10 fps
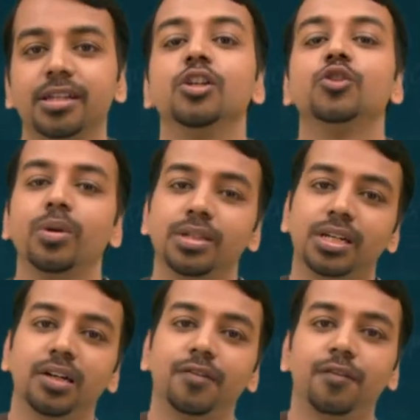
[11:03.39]
So instead
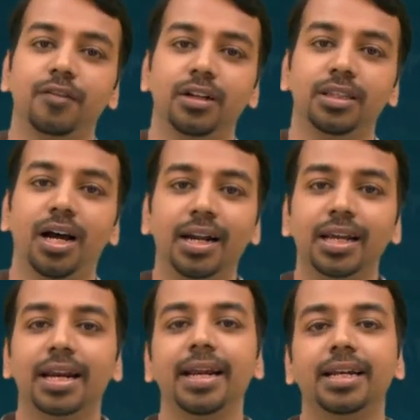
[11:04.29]
of the
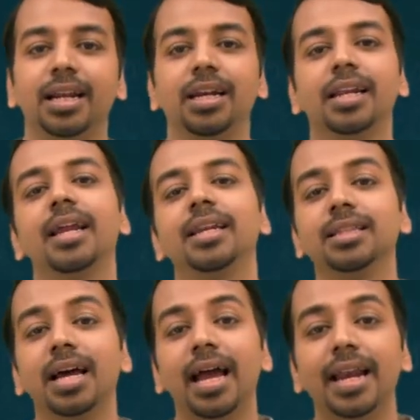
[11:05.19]
underwriter underwriting
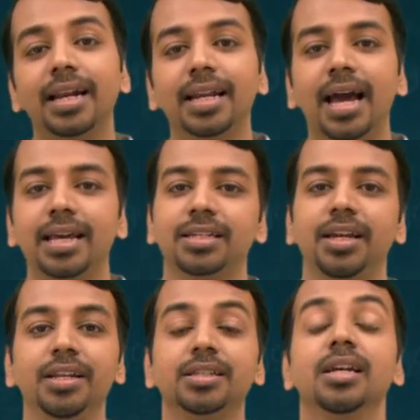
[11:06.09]
the entire shares,